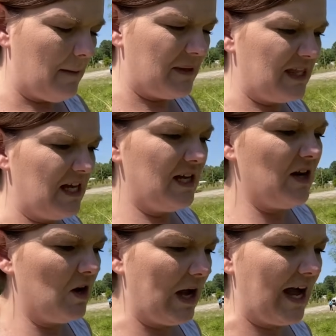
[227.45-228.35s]
but
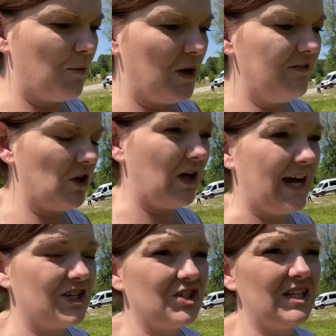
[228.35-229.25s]
then uh, one of y'all
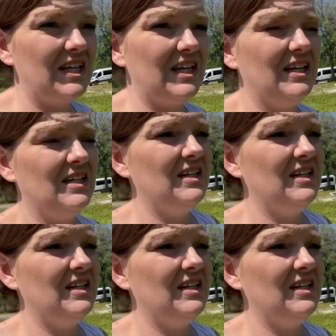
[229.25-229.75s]
actually